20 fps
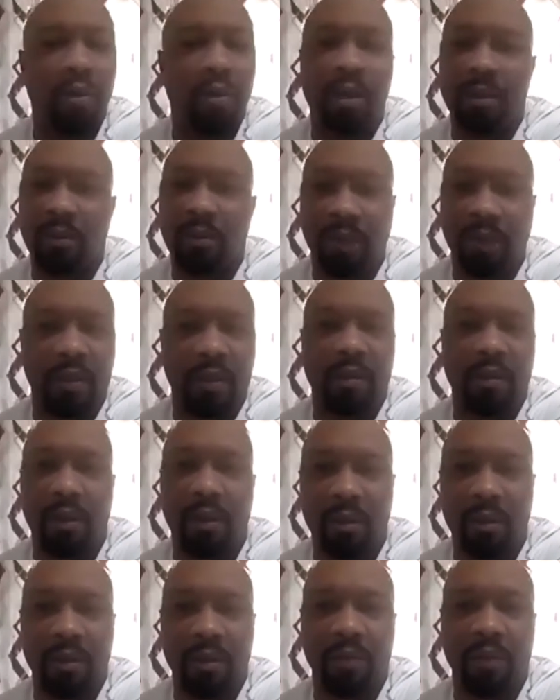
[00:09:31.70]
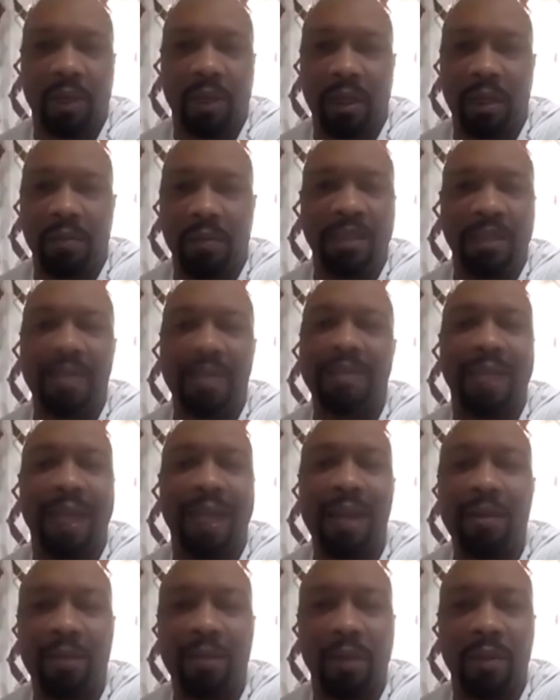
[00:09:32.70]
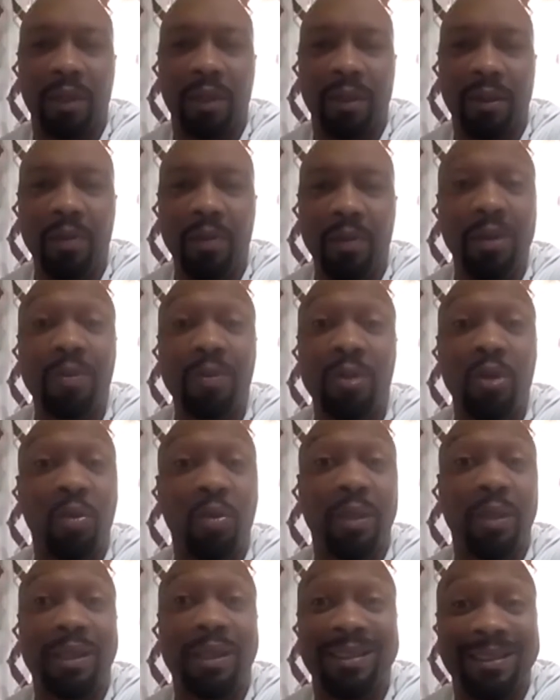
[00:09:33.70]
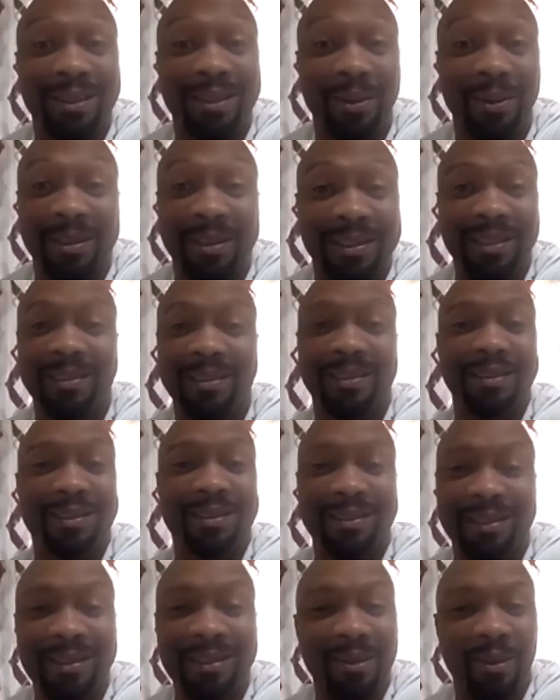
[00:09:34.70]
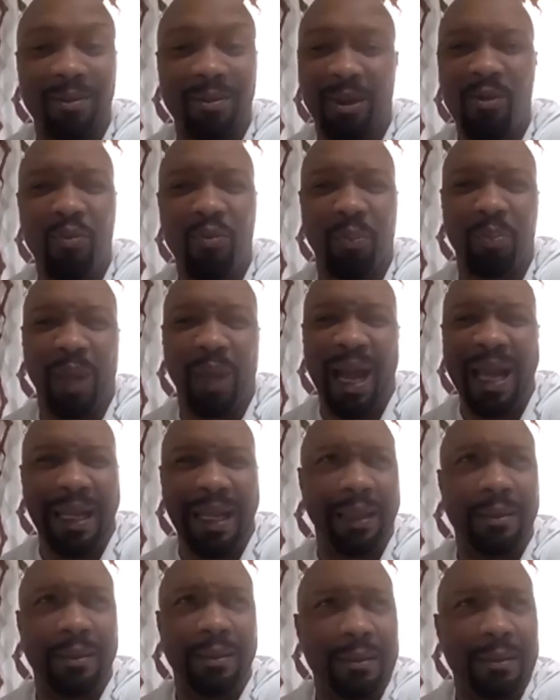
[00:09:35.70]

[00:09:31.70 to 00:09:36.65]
I want the record. I want the record. I'm like, just download it. Go to YouTube and listen to it. Just you know, don't buy it.